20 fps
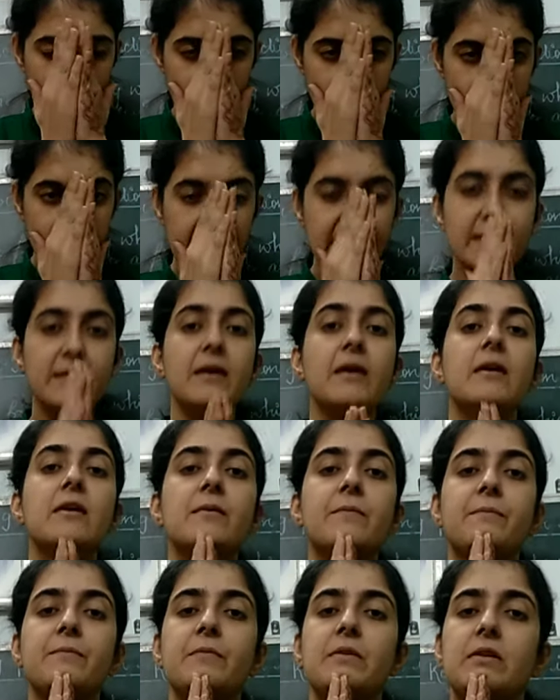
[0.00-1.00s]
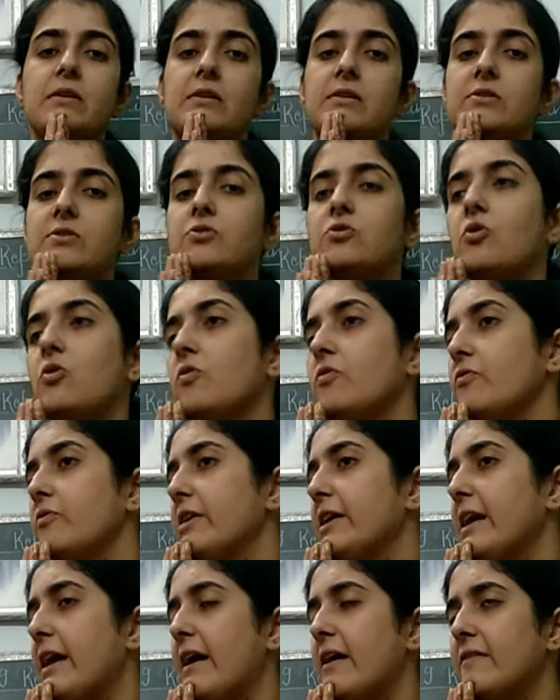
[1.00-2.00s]
right? So
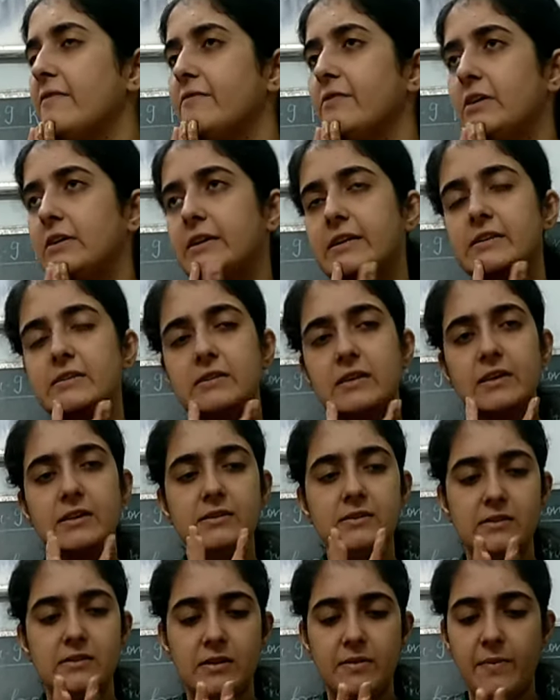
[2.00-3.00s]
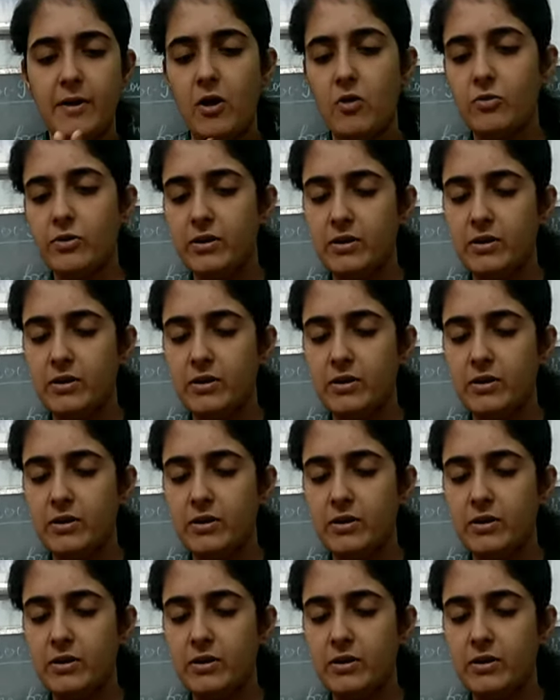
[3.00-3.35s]
we have discussed about